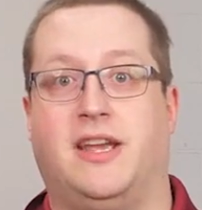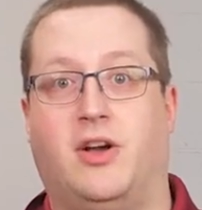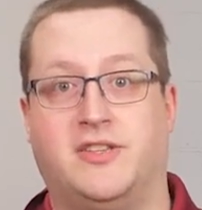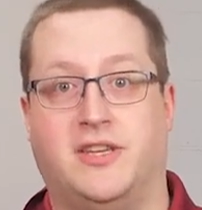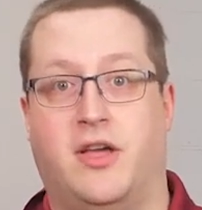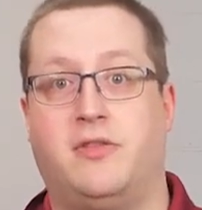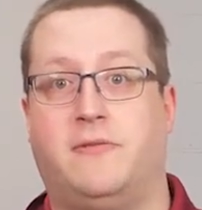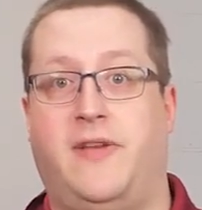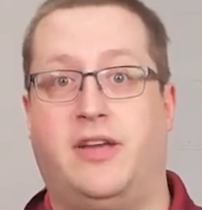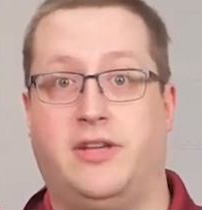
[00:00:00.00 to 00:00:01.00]
can cause another
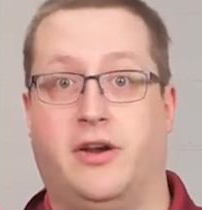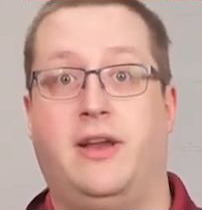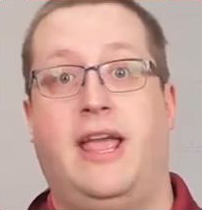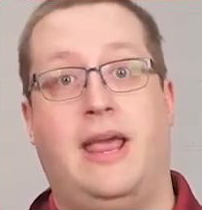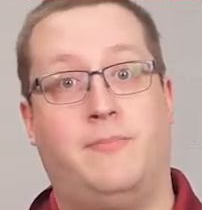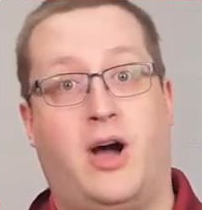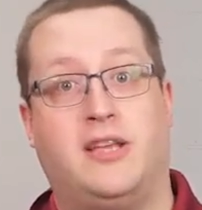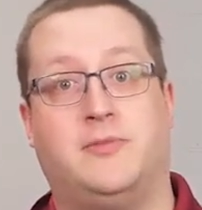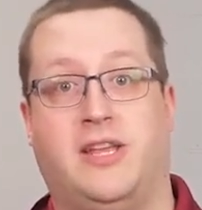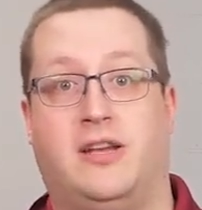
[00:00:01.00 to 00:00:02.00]
failure and
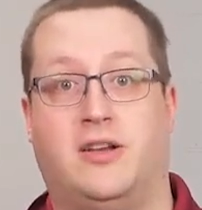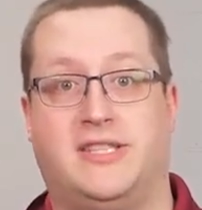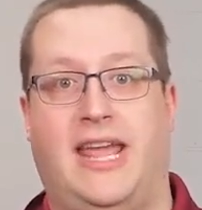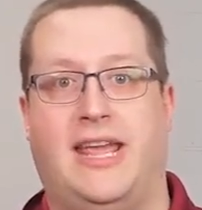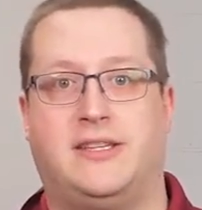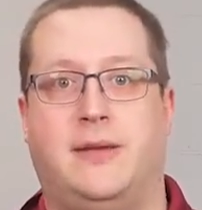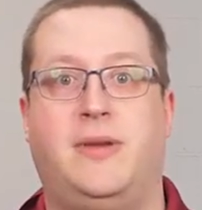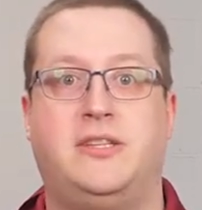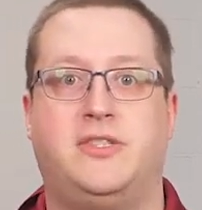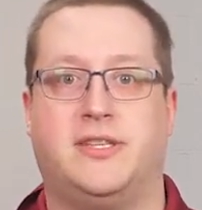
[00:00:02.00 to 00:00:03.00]
possibly cause the
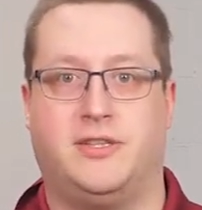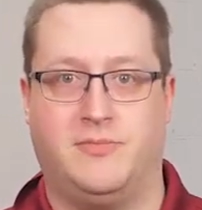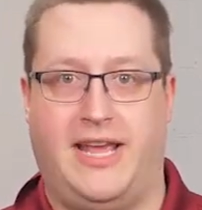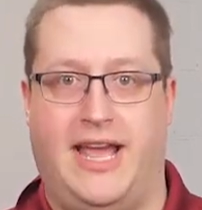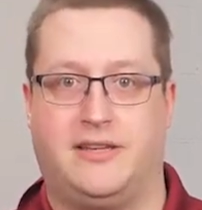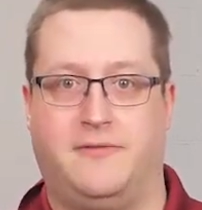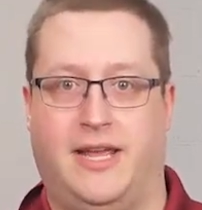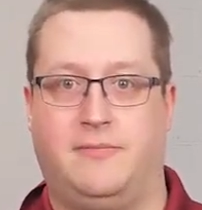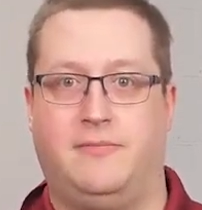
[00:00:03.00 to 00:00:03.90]
anti-pinch system to activate.